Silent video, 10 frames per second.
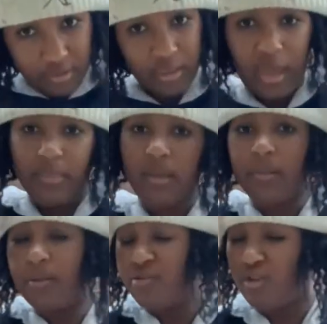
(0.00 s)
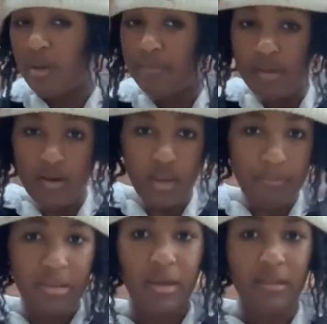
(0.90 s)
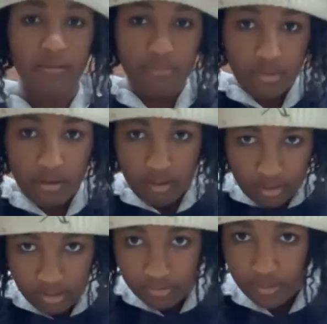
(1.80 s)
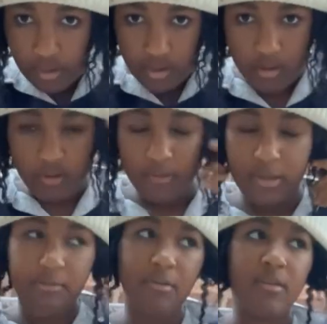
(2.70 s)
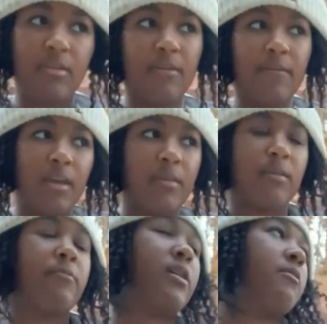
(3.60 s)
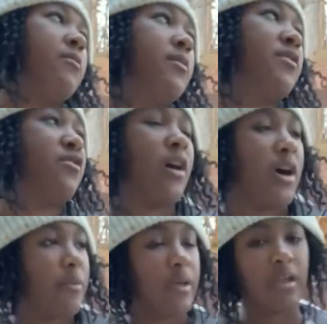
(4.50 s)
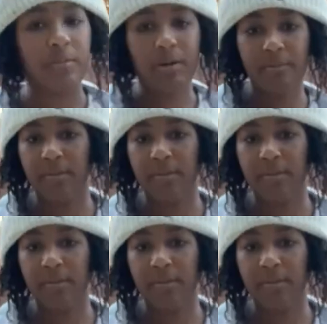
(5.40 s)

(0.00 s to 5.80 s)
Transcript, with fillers: They had like a little shop there and my dad took me there and we like we went to this event and then we like went to the shop and he bought me this